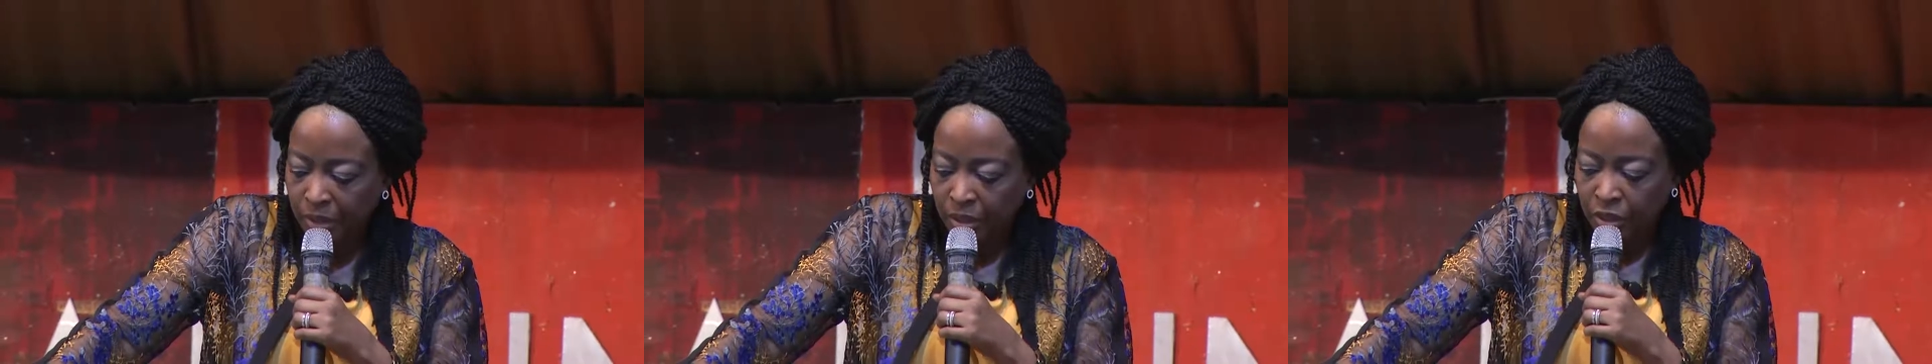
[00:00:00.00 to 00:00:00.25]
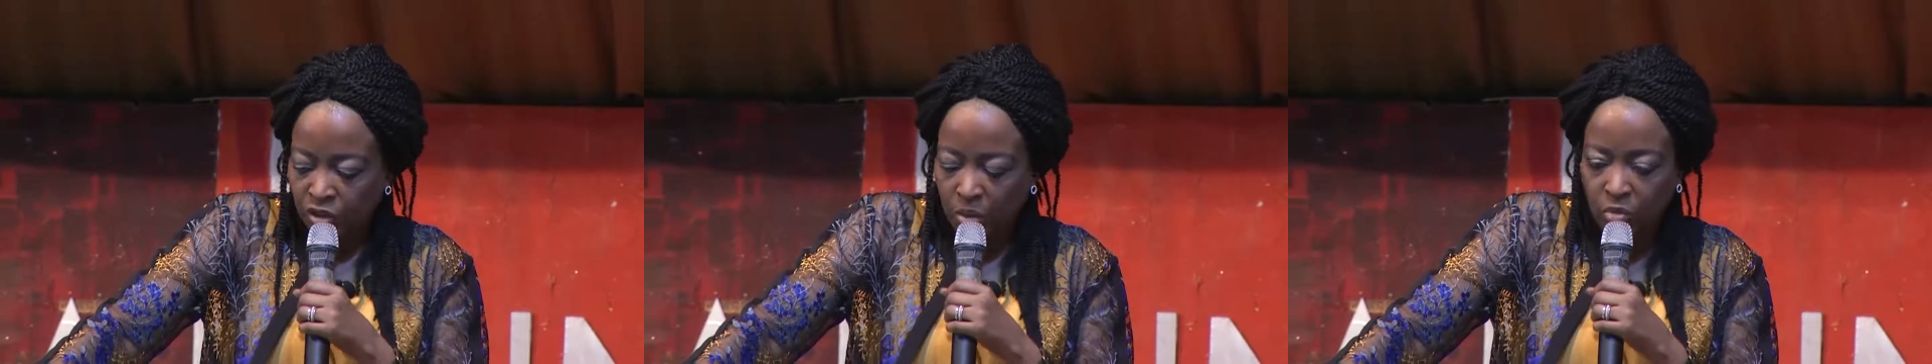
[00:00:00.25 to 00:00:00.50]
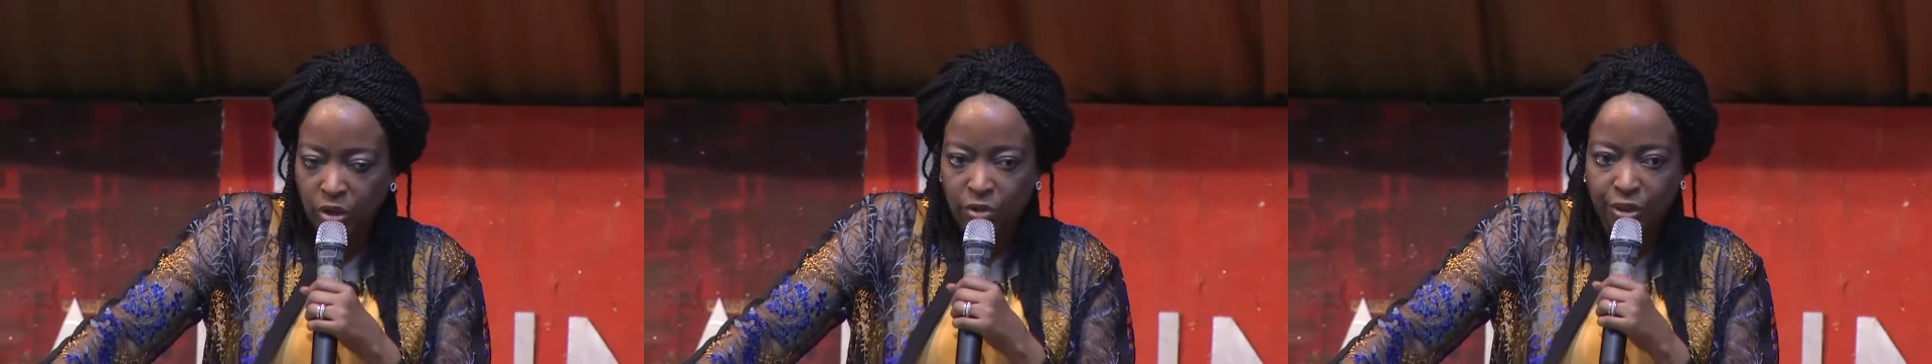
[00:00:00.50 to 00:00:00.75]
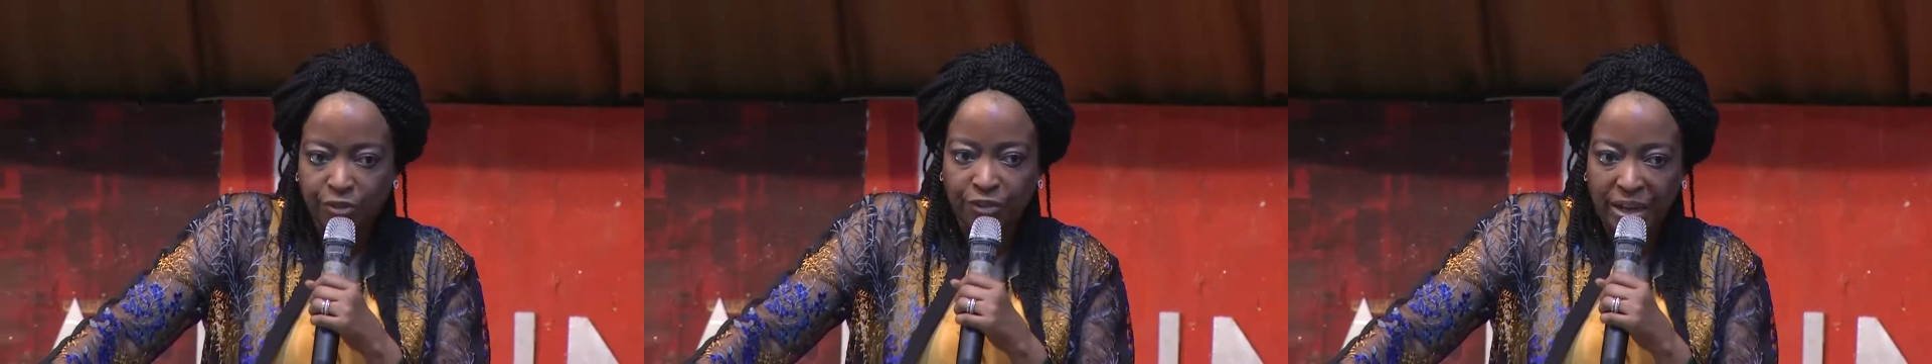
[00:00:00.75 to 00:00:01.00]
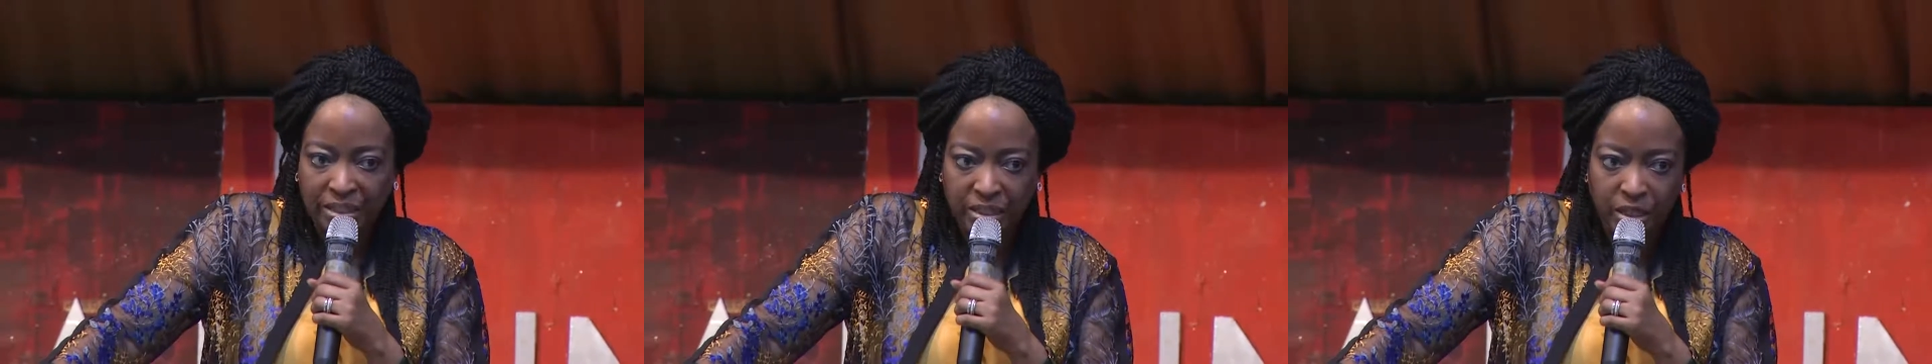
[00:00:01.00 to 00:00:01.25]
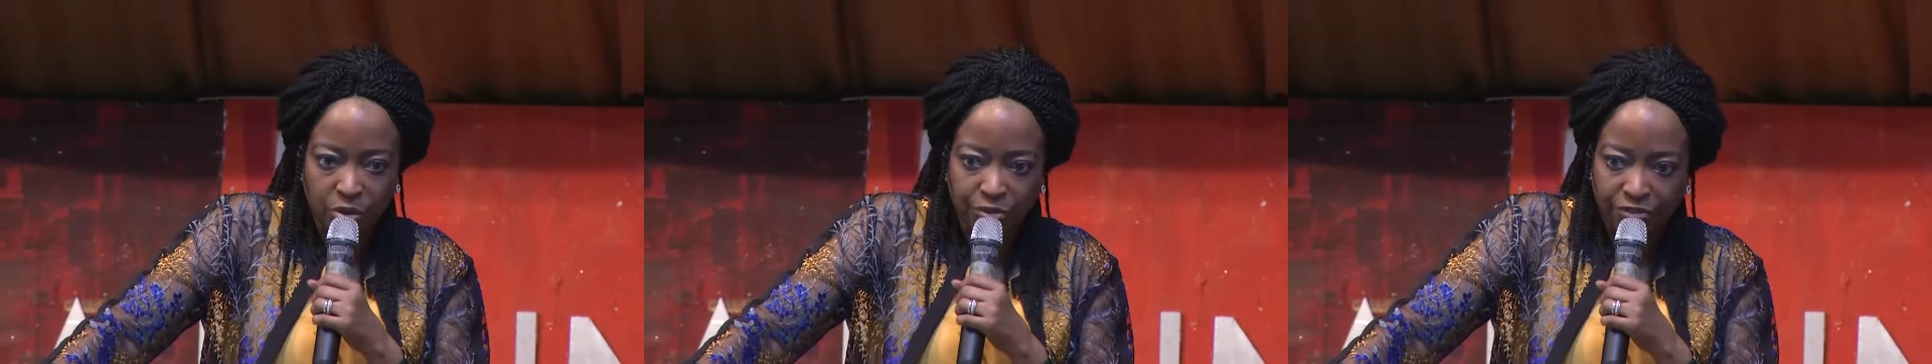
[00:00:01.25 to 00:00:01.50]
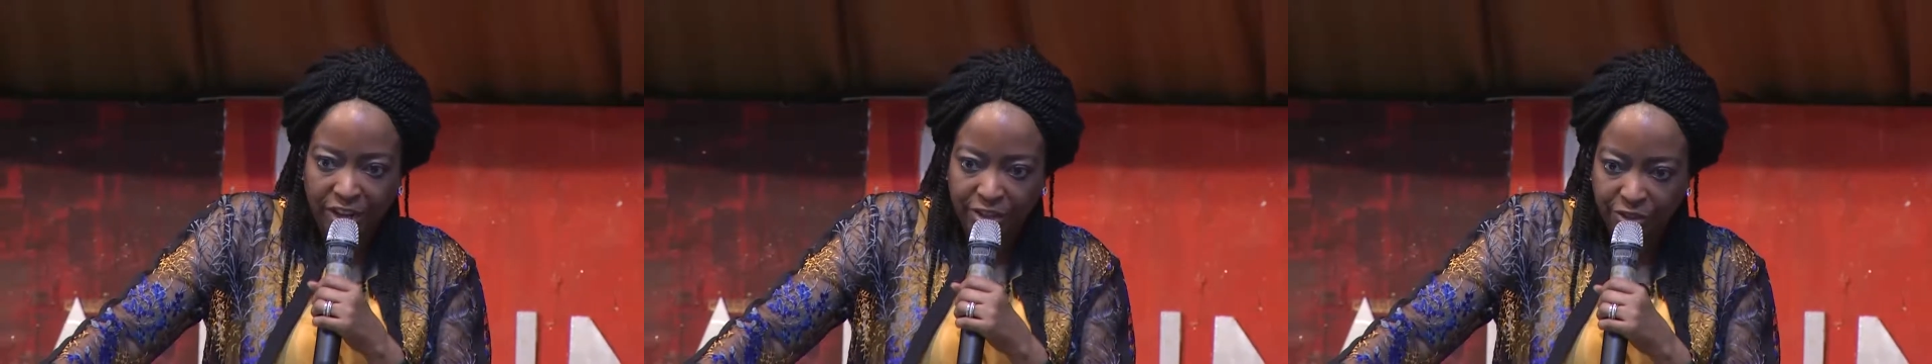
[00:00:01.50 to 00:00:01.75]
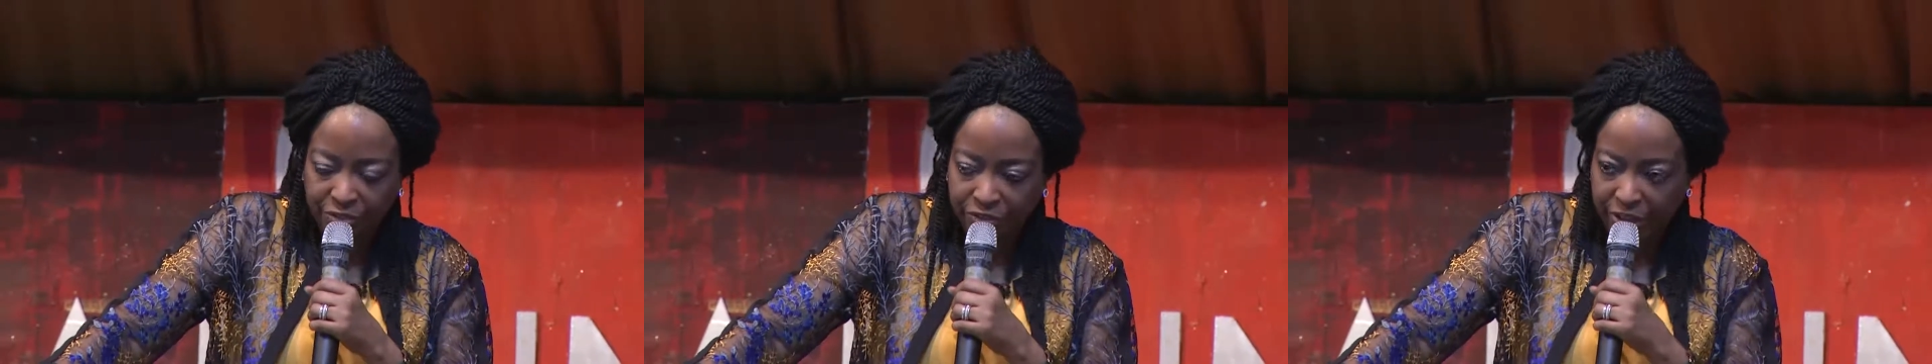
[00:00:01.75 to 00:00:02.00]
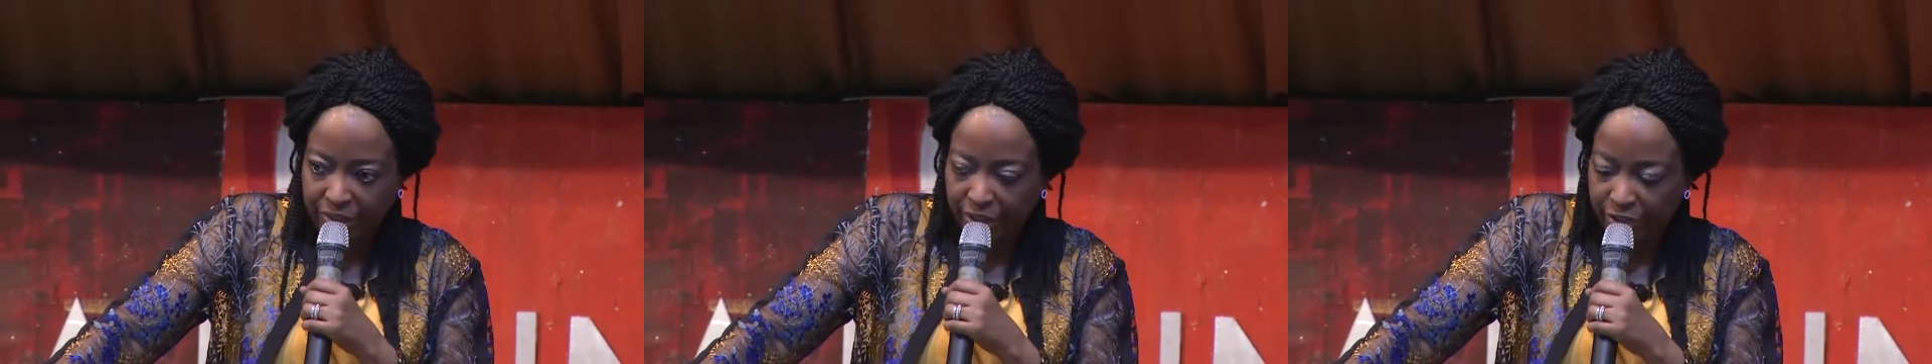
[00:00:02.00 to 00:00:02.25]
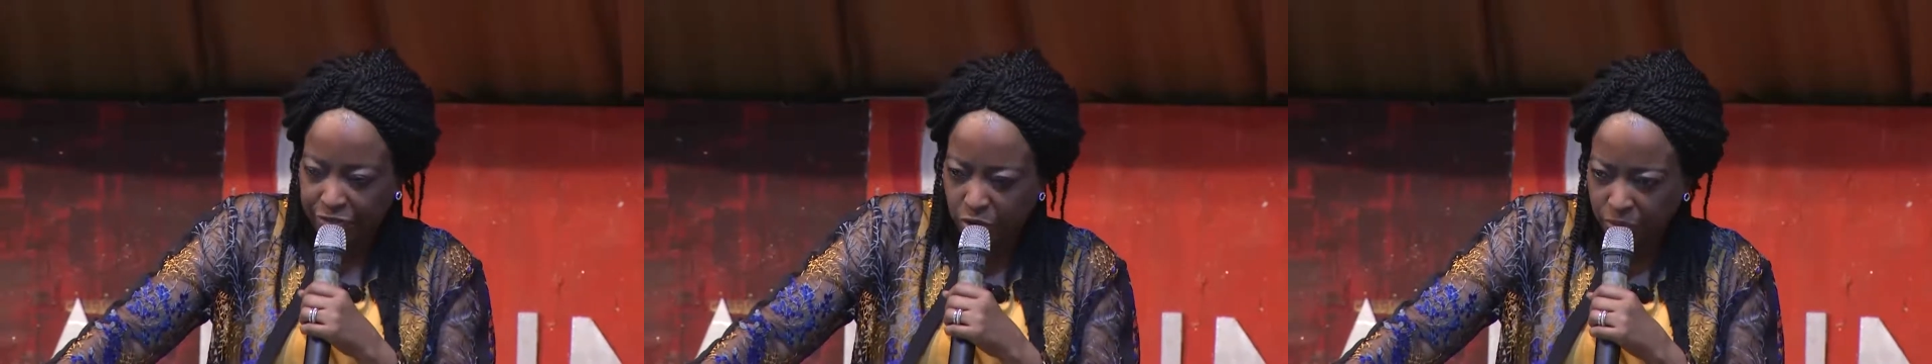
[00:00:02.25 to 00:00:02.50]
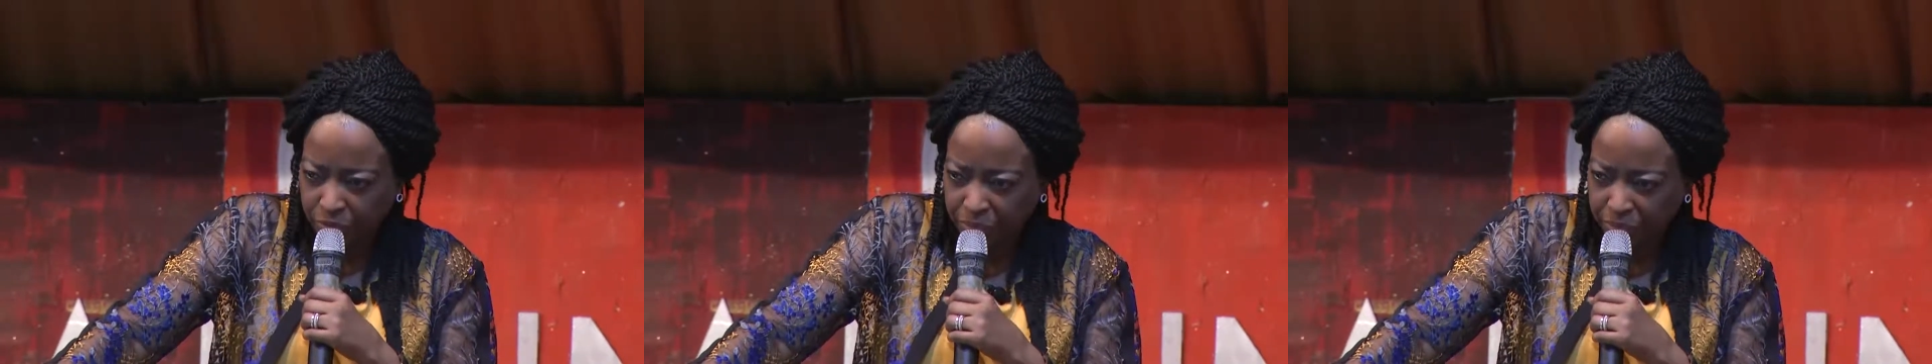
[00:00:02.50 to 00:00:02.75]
Someone who is fighting a good fight of faith, therefore,